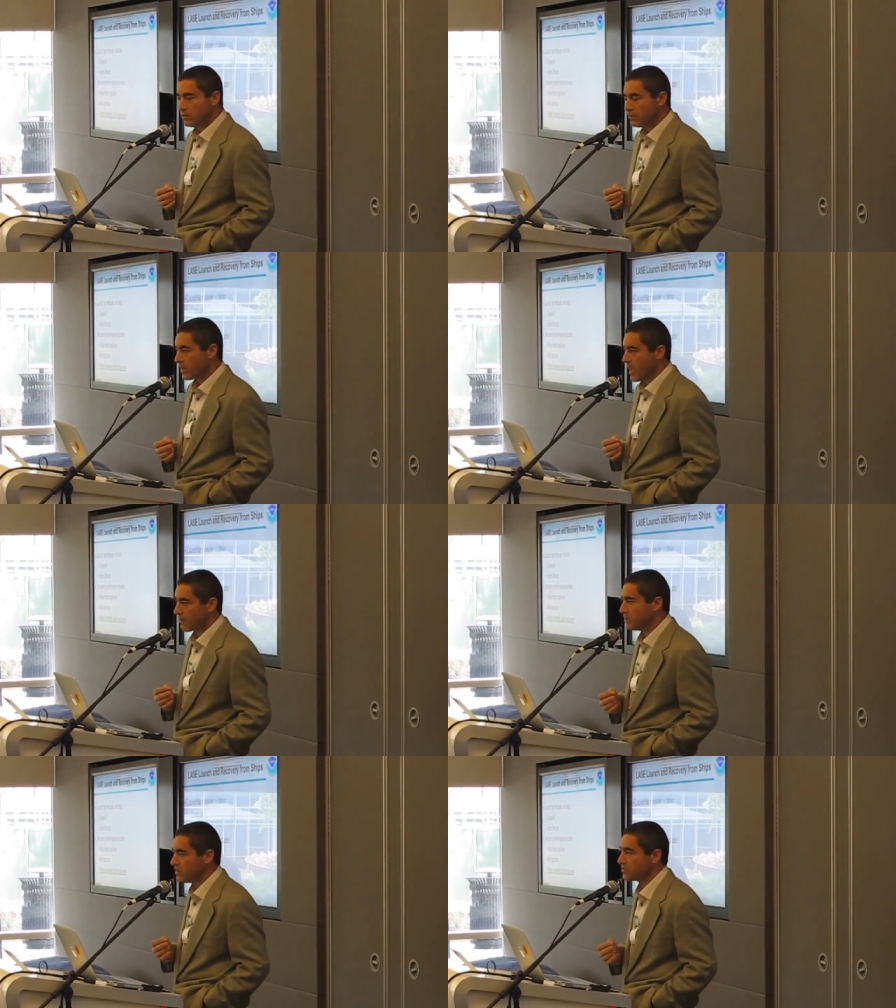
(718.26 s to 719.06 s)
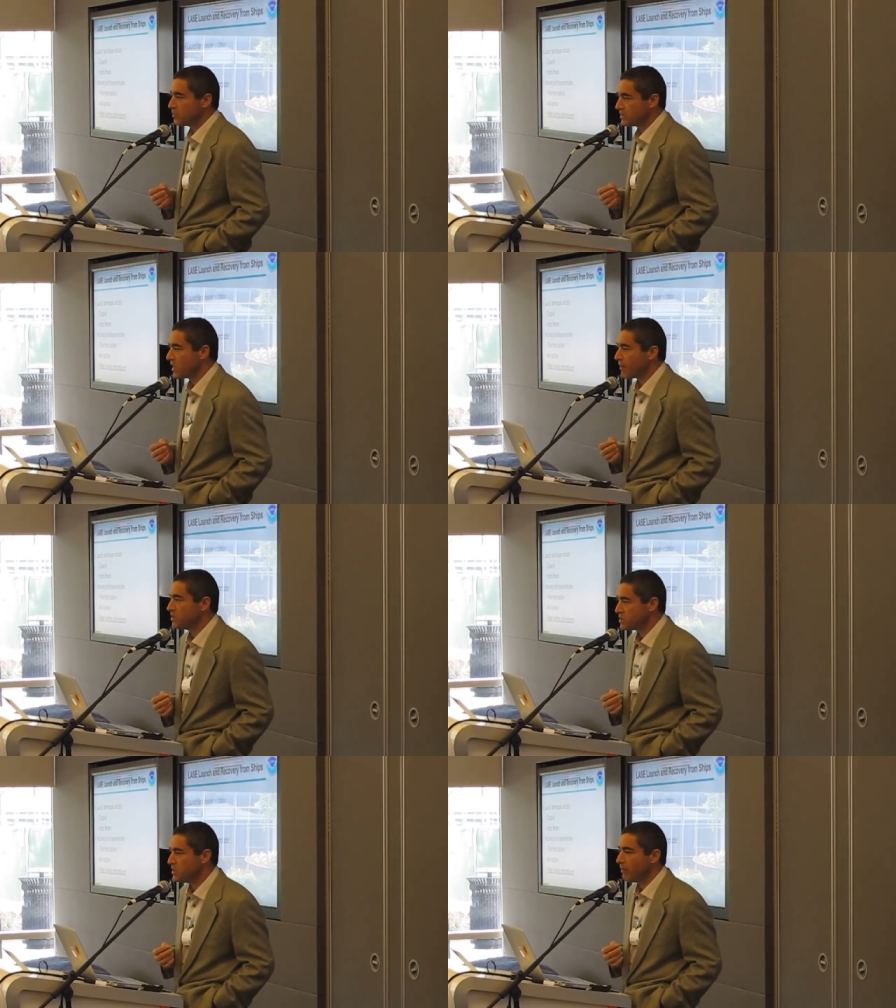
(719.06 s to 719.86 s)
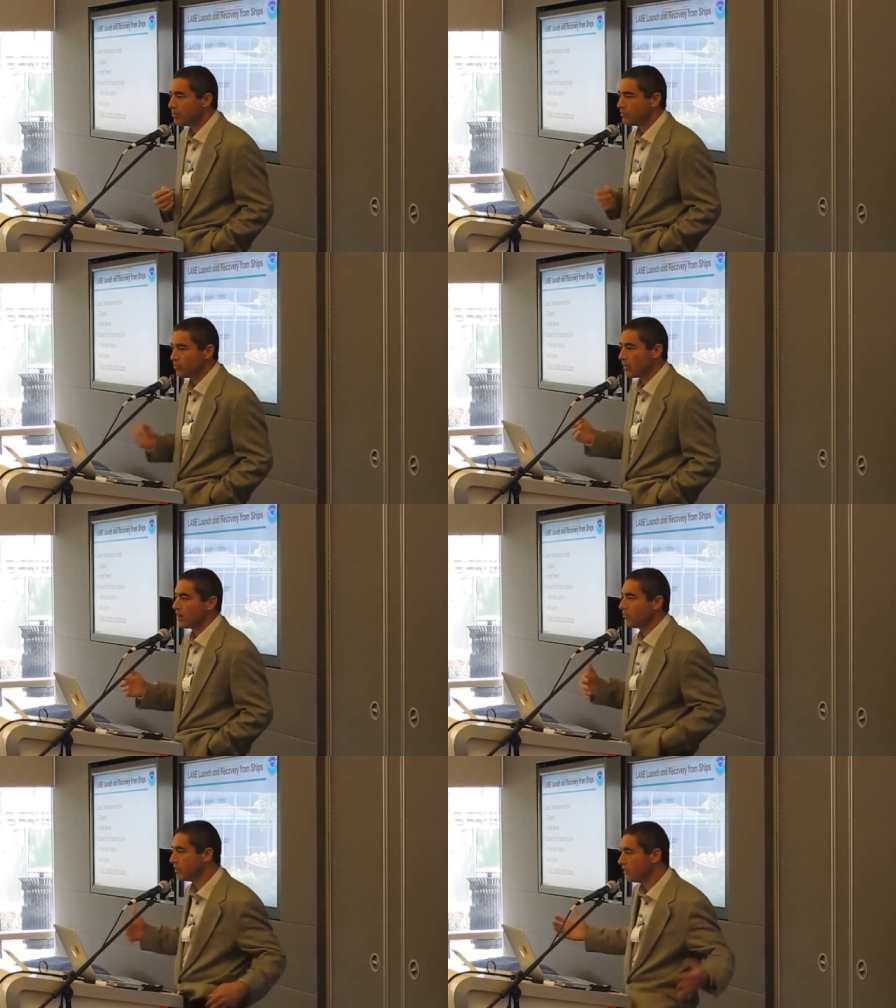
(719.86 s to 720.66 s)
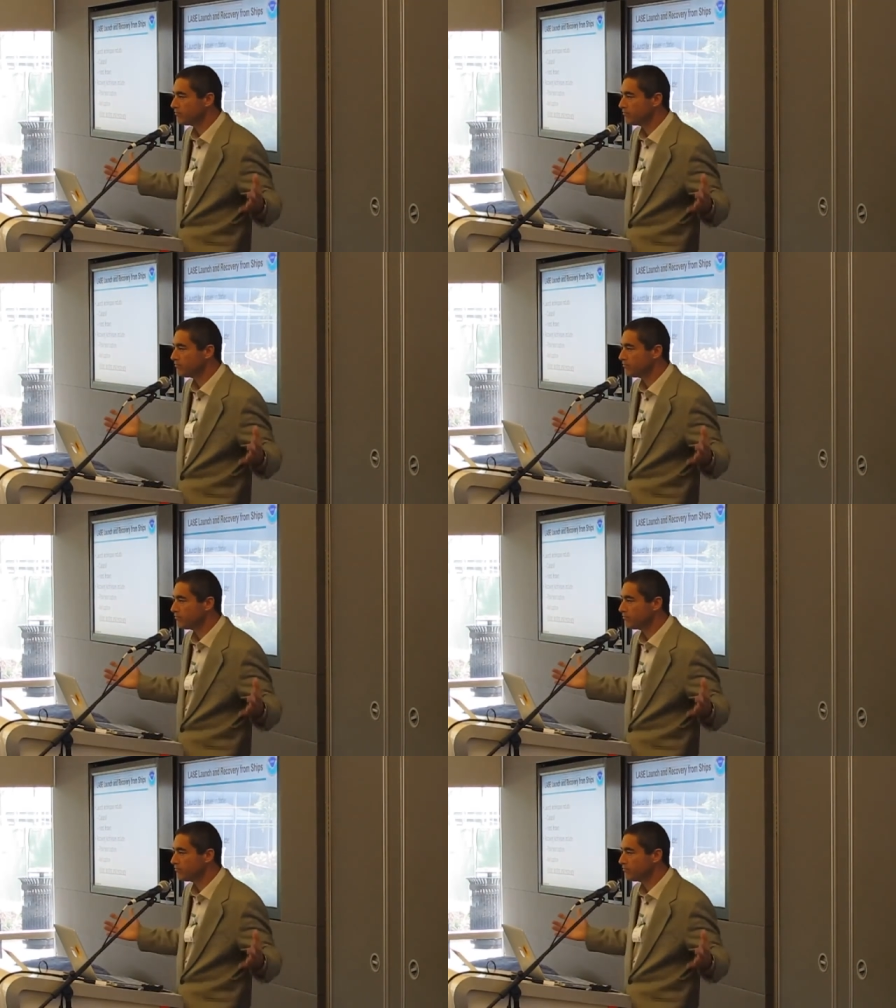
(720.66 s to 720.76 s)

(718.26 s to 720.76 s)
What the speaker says: the captain doesn't want to stop the ship to recover a